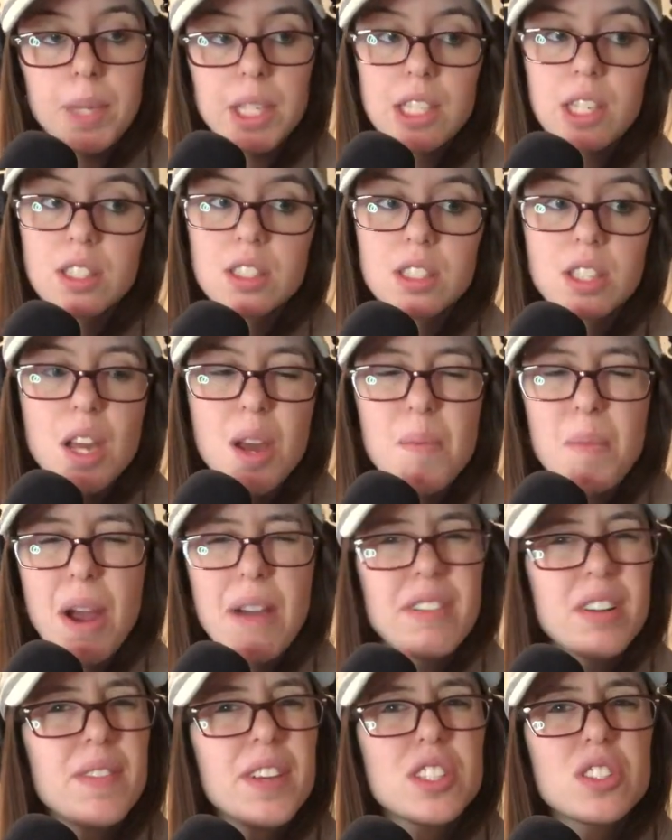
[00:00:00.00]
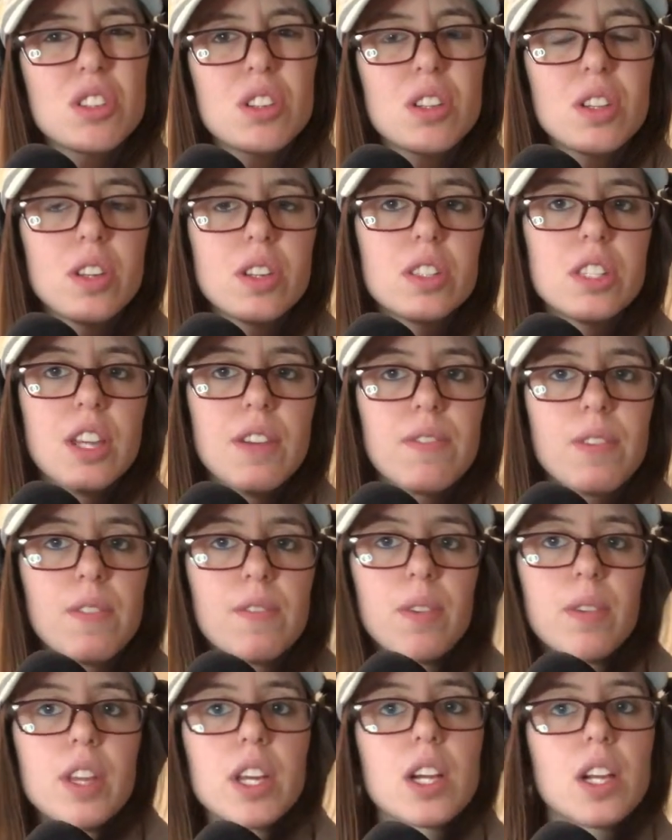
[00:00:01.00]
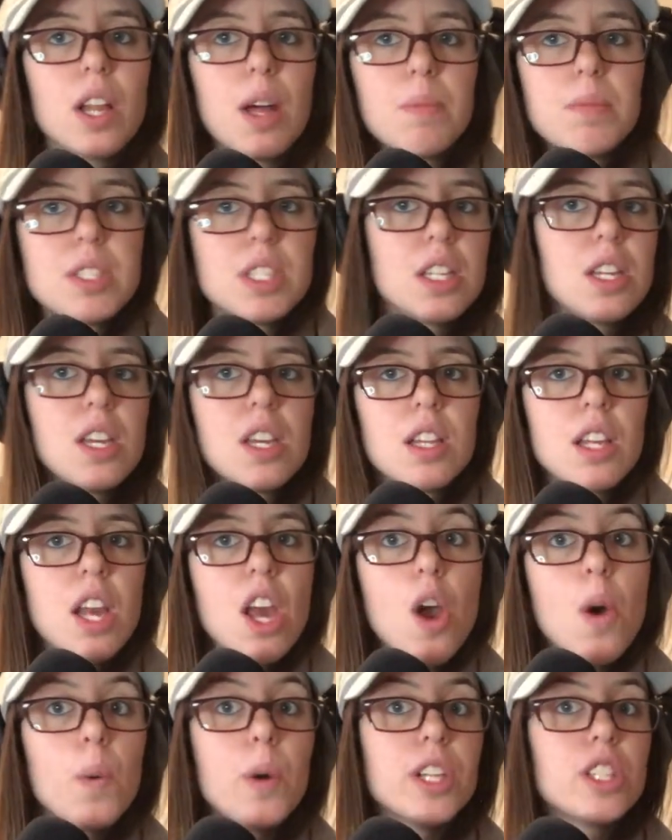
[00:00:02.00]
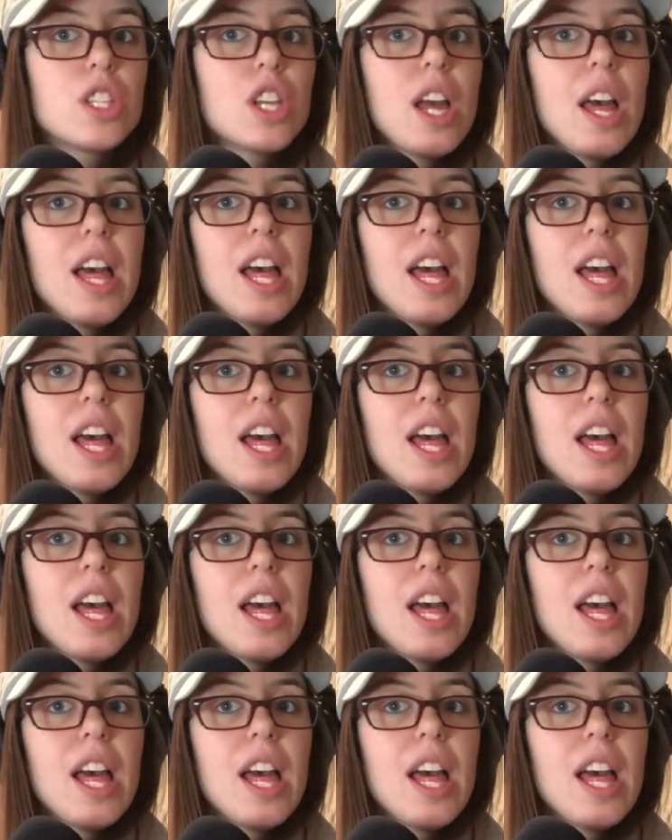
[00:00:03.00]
because private events are a little different from the club scene which